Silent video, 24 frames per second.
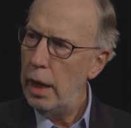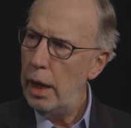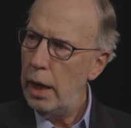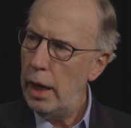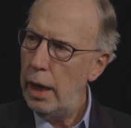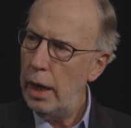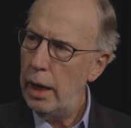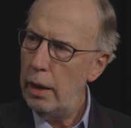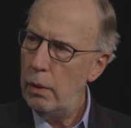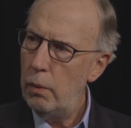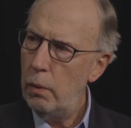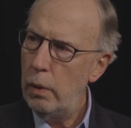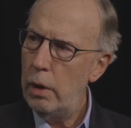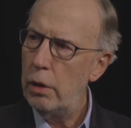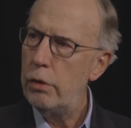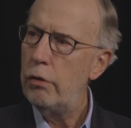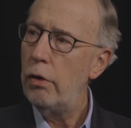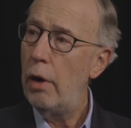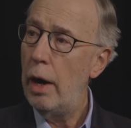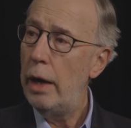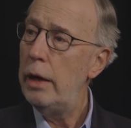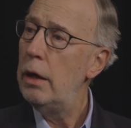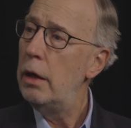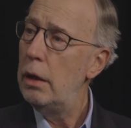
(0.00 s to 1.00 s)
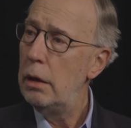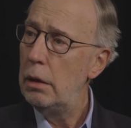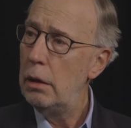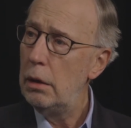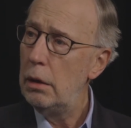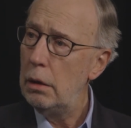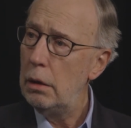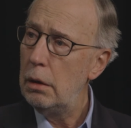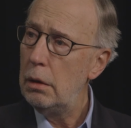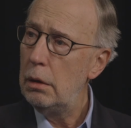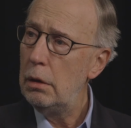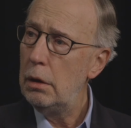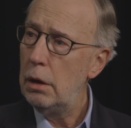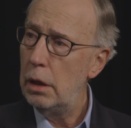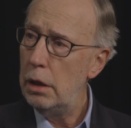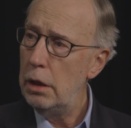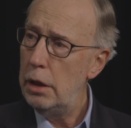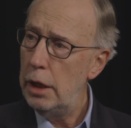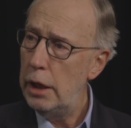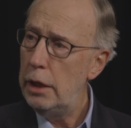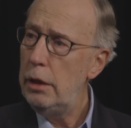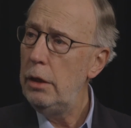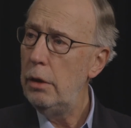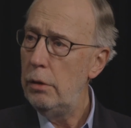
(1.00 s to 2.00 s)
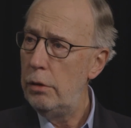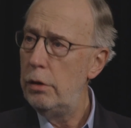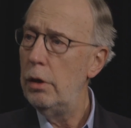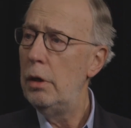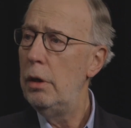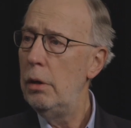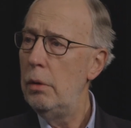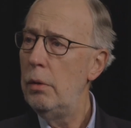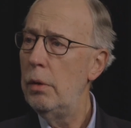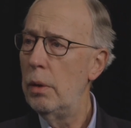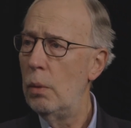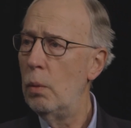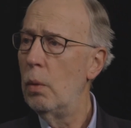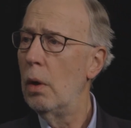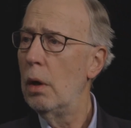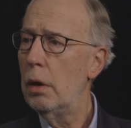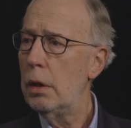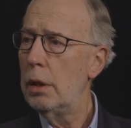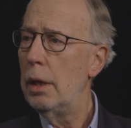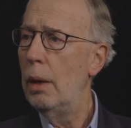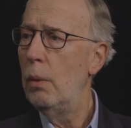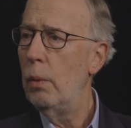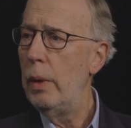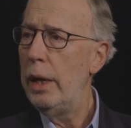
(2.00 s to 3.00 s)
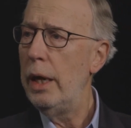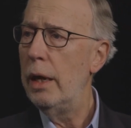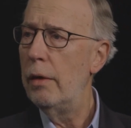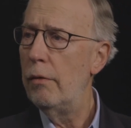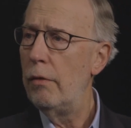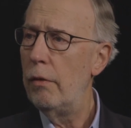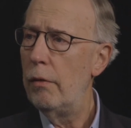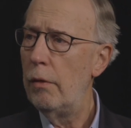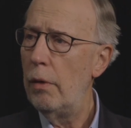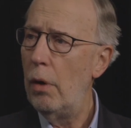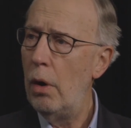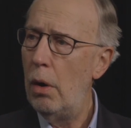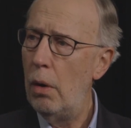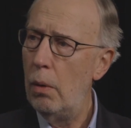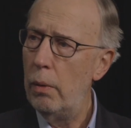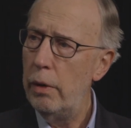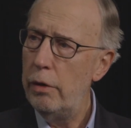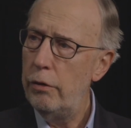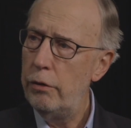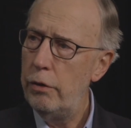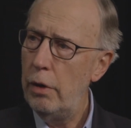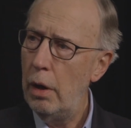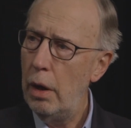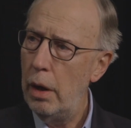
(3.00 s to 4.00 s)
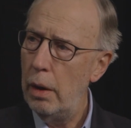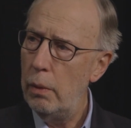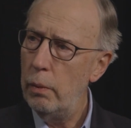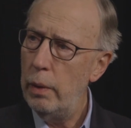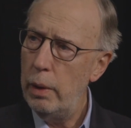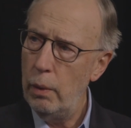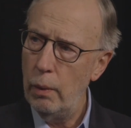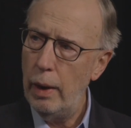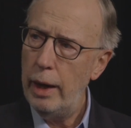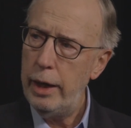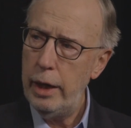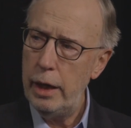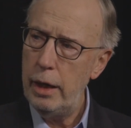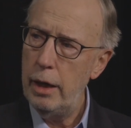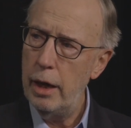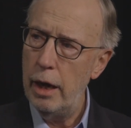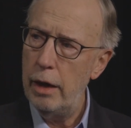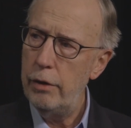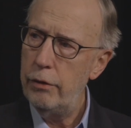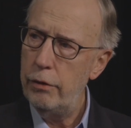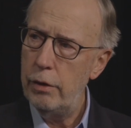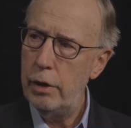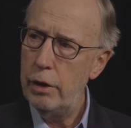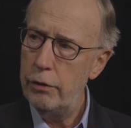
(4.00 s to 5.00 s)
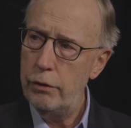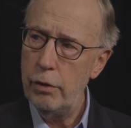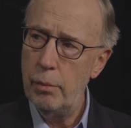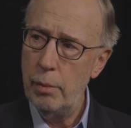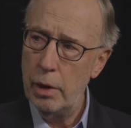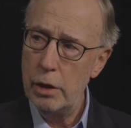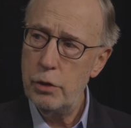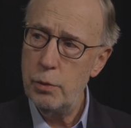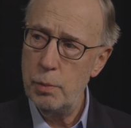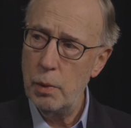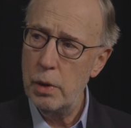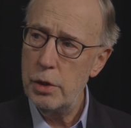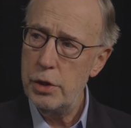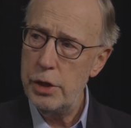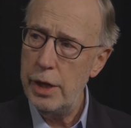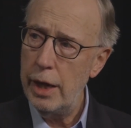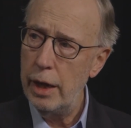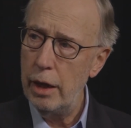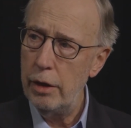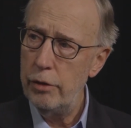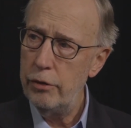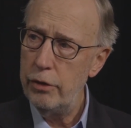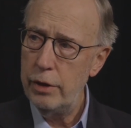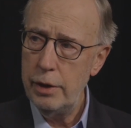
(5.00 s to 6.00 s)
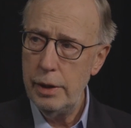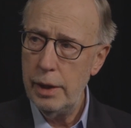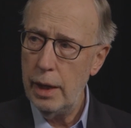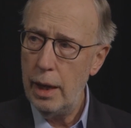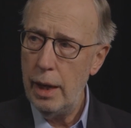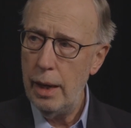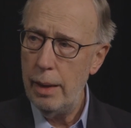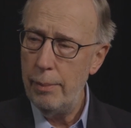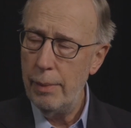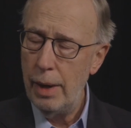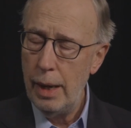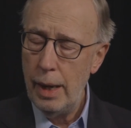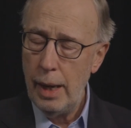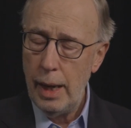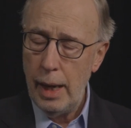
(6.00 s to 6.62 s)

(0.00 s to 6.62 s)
And we're trying to continue to do the work that we have always done. We recognize that it's a much more challenging time.